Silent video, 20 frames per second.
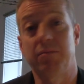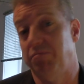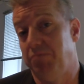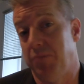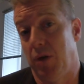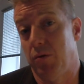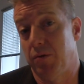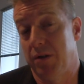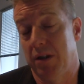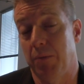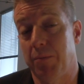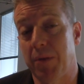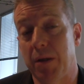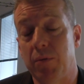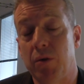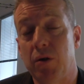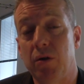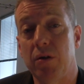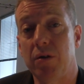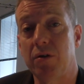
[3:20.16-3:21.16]
or some
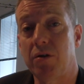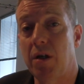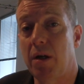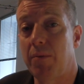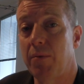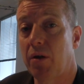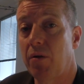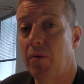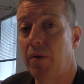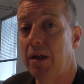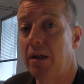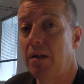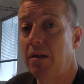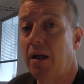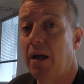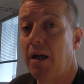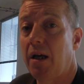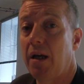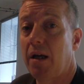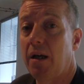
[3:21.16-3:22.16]
people call a drama queen,
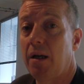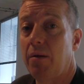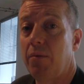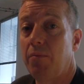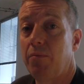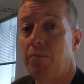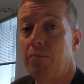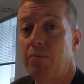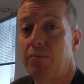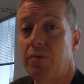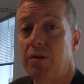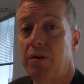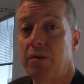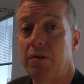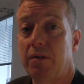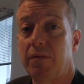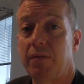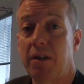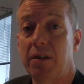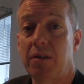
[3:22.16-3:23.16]

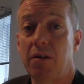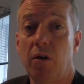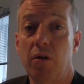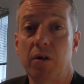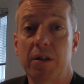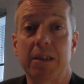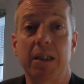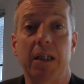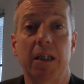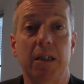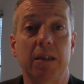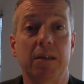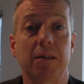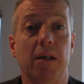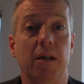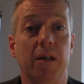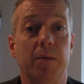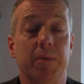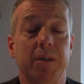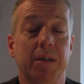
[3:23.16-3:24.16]
sort of a toxic
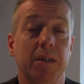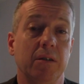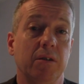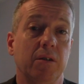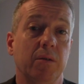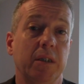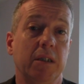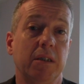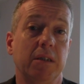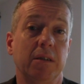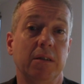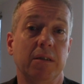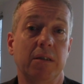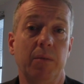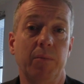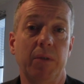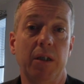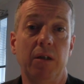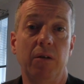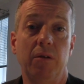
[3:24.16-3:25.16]
type situation,
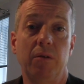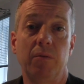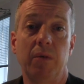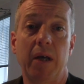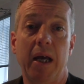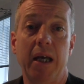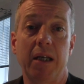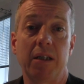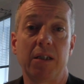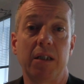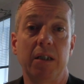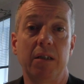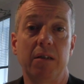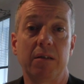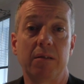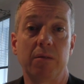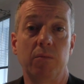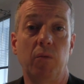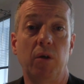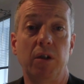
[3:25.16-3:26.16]
somebody who actually
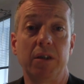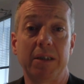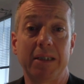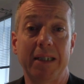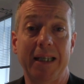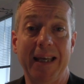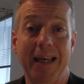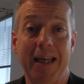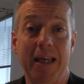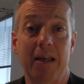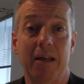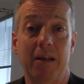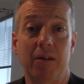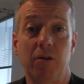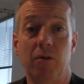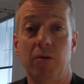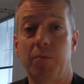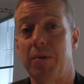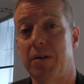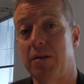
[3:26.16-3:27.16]
doesn't want to hear
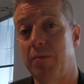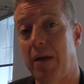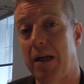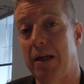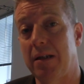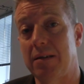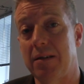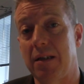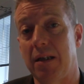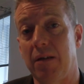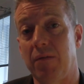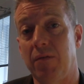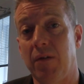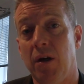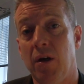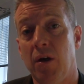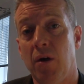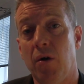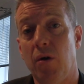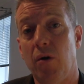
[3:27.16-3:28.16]
your perspective
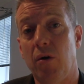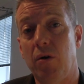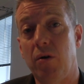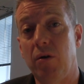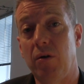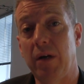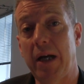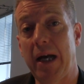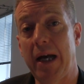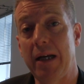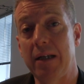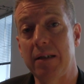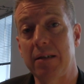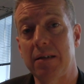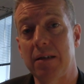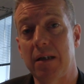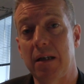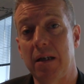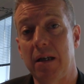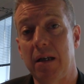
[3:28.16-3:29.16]
or
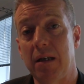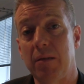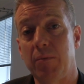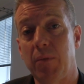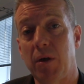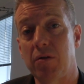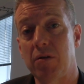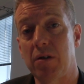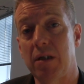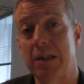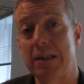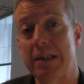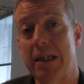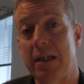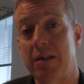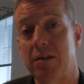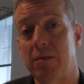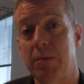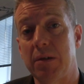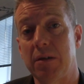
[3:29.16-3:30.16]
has an emotional
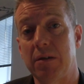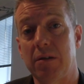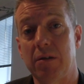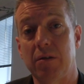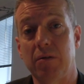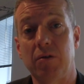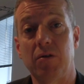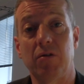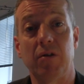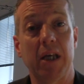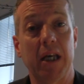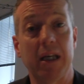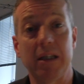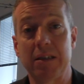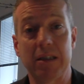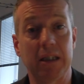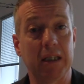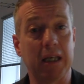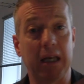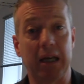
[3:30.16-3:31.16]
attachment to
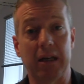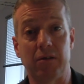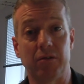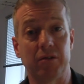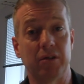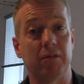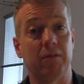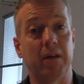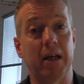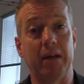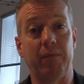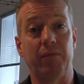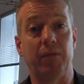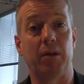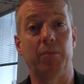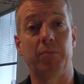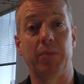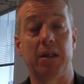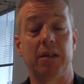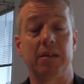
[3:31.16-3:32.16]
creating chaos around
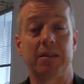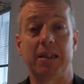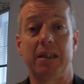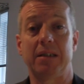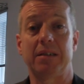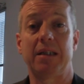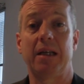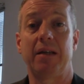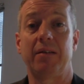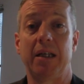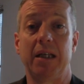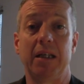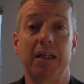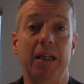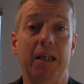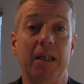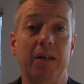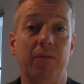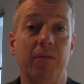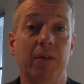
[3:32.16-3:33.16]
them because that's how they
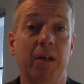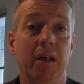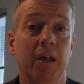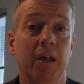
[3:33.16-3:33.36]
live.